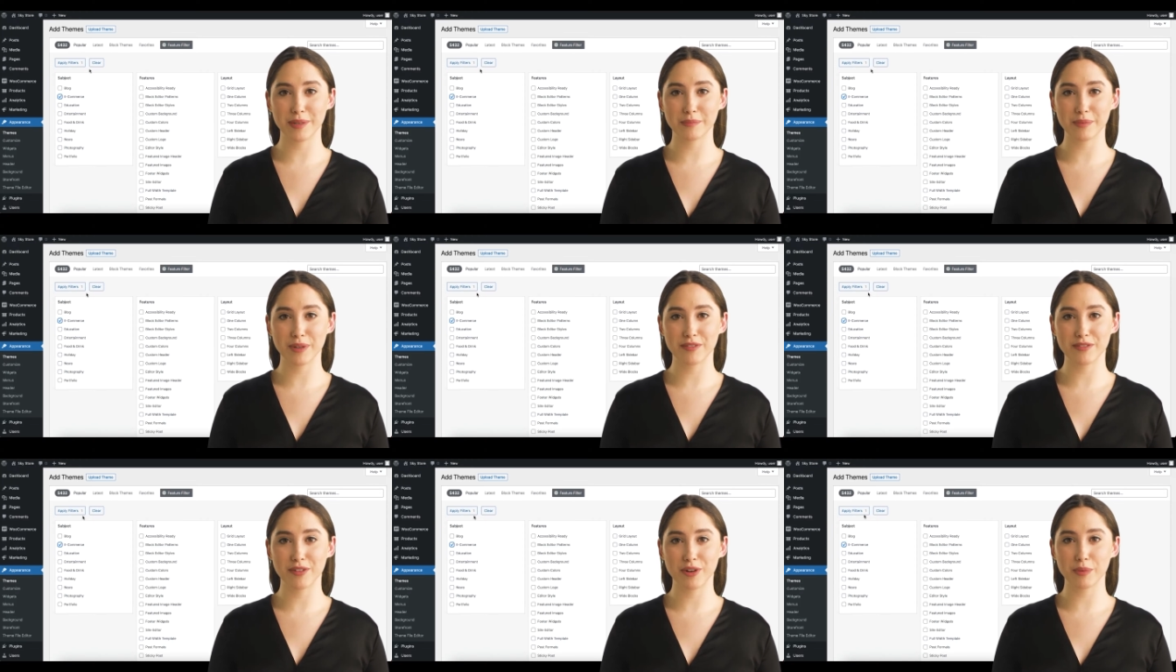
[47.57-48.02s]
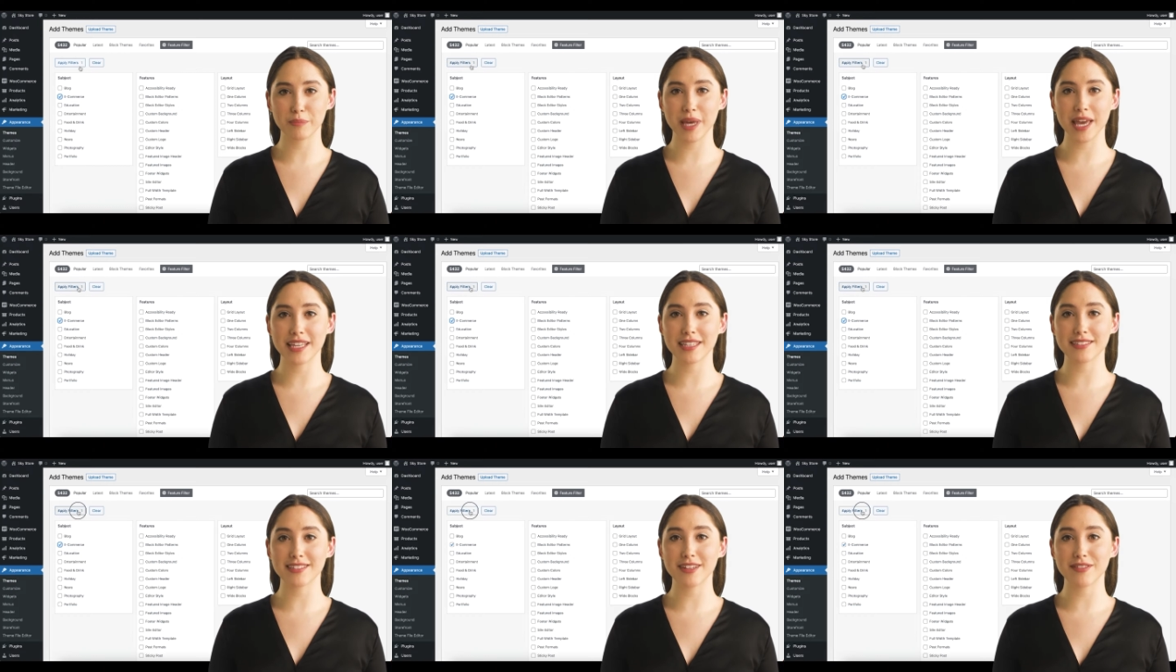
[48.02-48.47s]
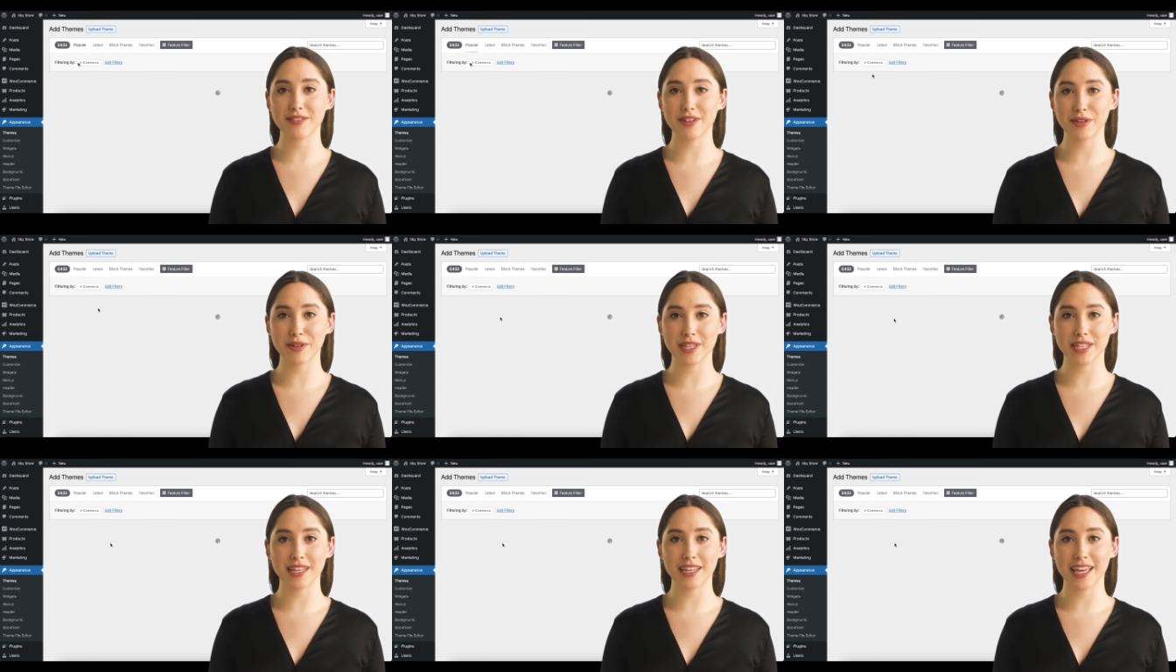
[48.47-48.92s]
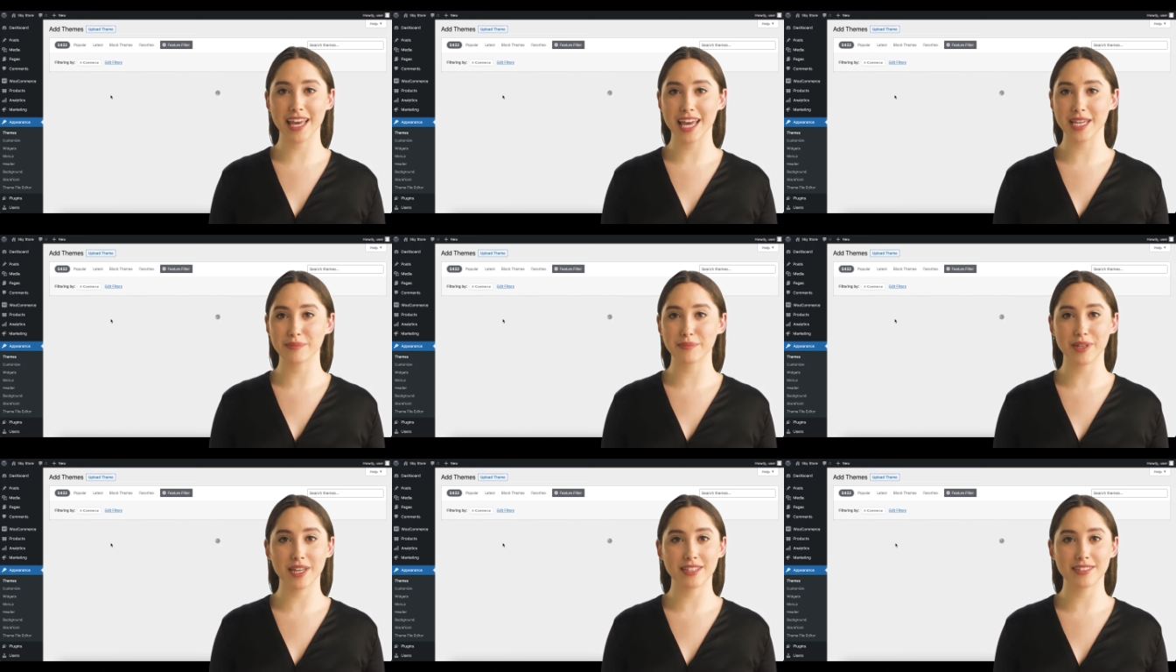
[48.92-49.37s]
but formatted differently
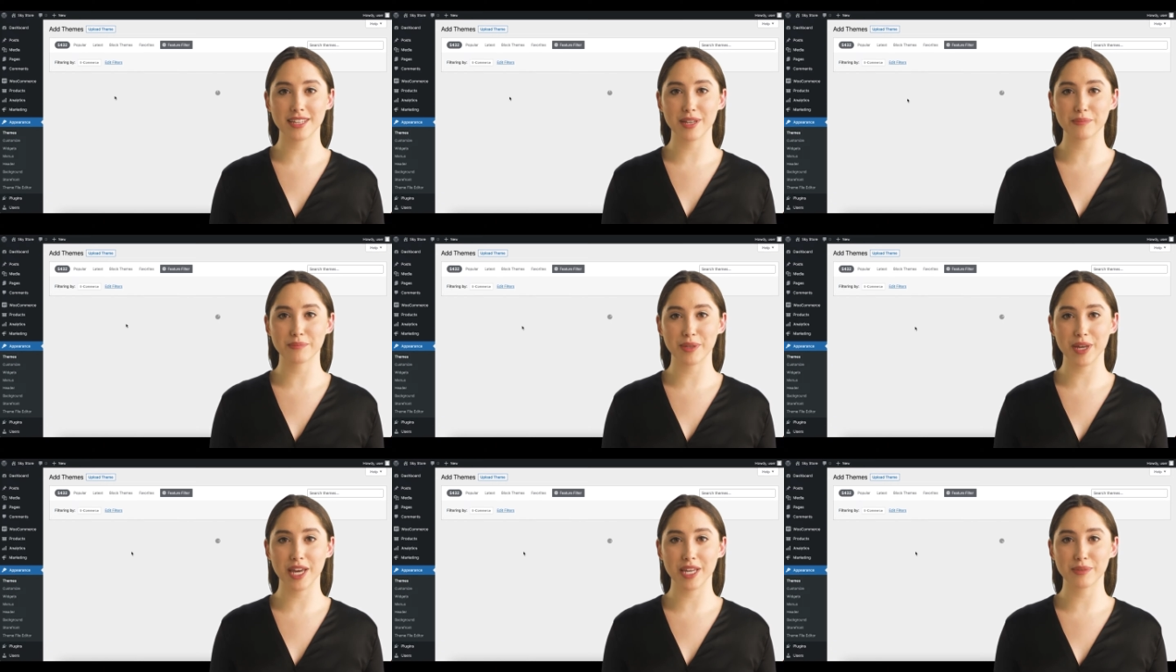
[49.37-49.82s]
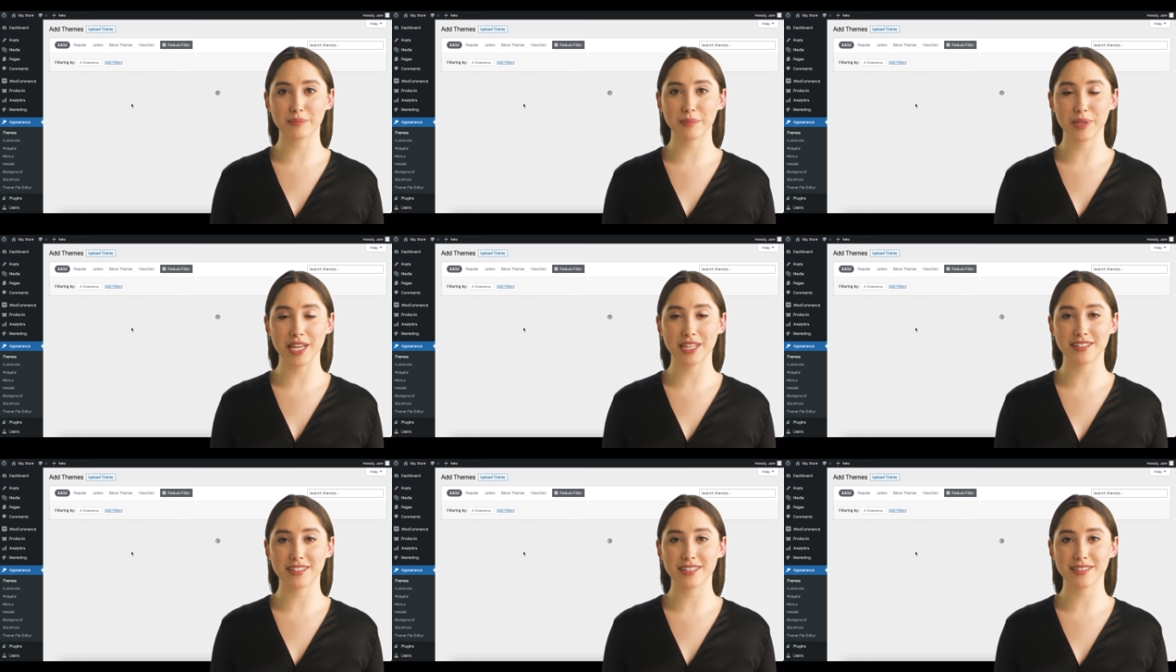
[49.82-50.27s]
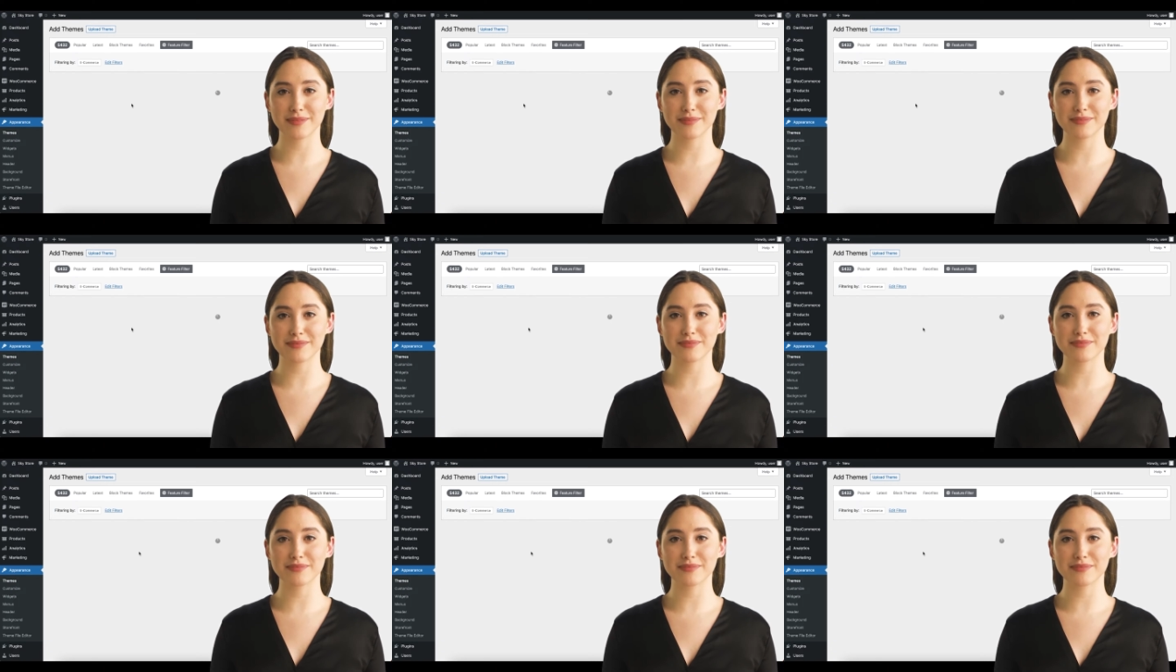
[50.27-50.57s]
and placed on product pages.